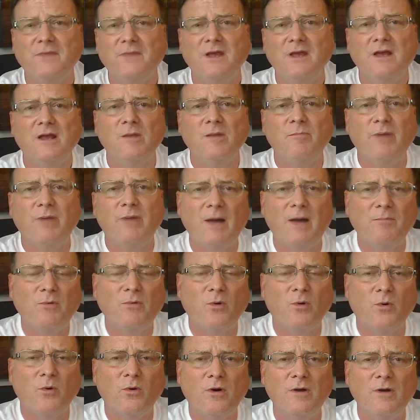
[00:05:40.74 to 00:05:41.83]
and
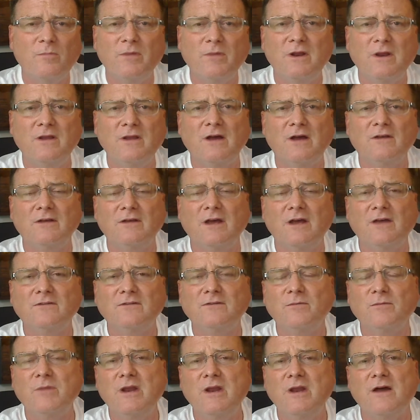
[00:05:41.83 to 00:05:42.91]
popcorn, but he has
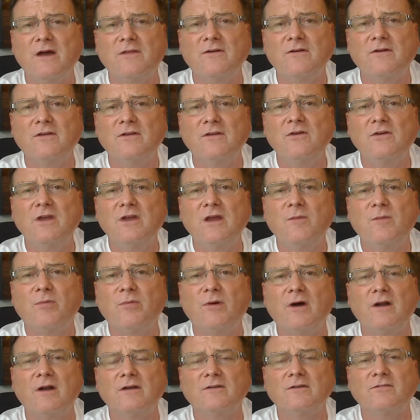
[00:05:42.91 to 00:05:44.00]
so many other unique
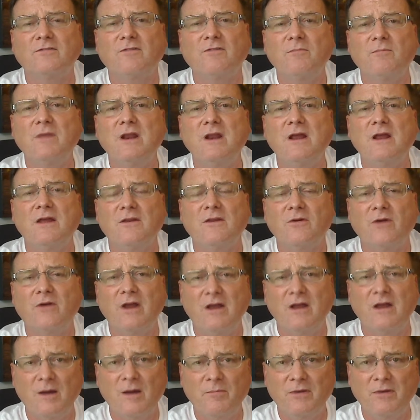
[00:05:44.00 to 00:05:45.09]
products from many other
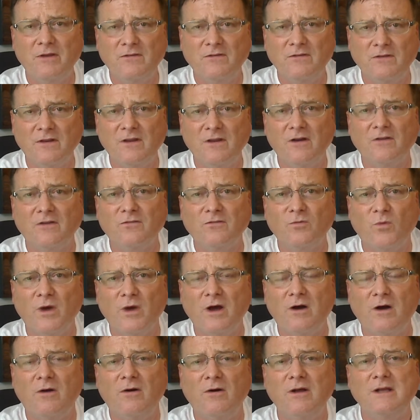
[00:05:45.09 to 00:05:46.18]
great companies in there as
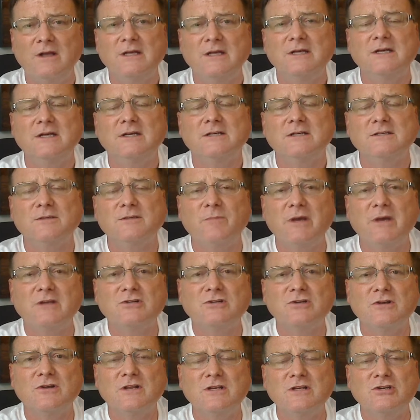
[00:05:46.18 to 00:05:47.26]
well. So make
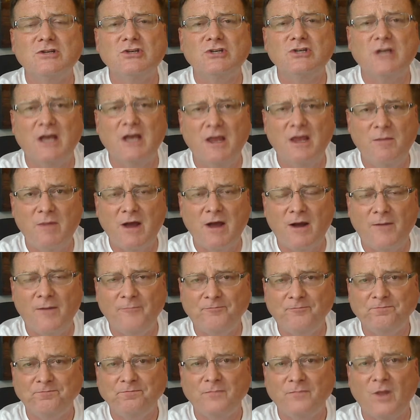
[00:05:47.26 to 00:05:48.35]
sure that you check him
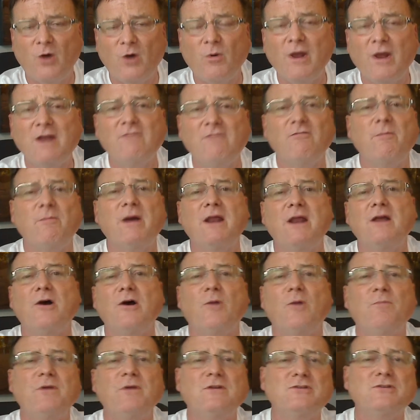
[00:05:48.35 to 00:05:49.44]
out. All right, everybody,
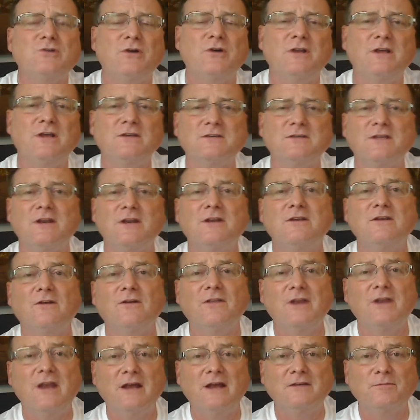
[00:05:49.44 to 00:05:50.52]
hope you enjoyed this. And until
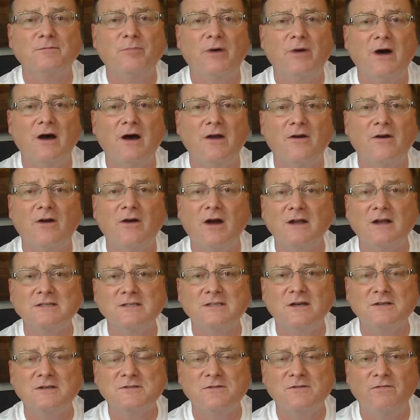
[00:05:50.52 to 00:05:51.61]
the next pod or hot
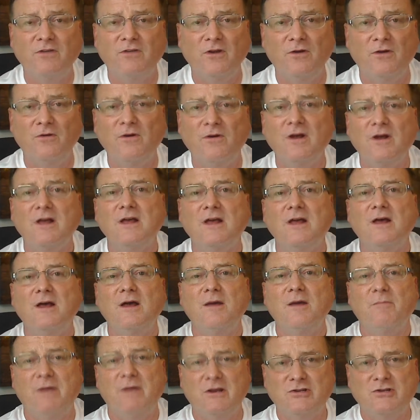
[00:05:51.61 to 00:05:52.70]
sauce review,
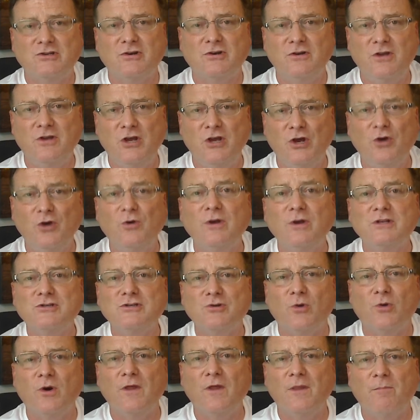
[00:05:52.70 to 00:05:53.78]
make sure you
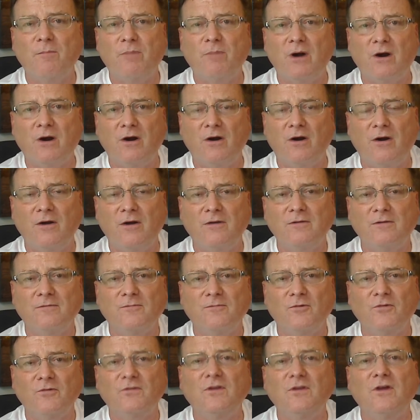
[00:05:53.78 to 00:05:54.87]
enjoy the burn.
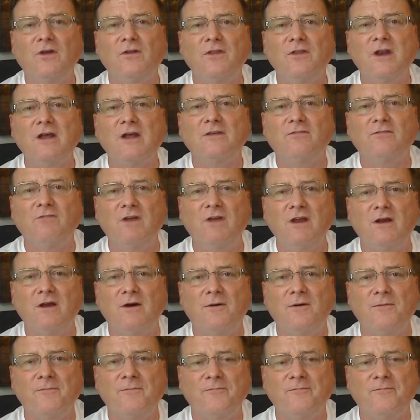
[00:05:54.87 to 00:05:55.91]
We'll see you on the next video.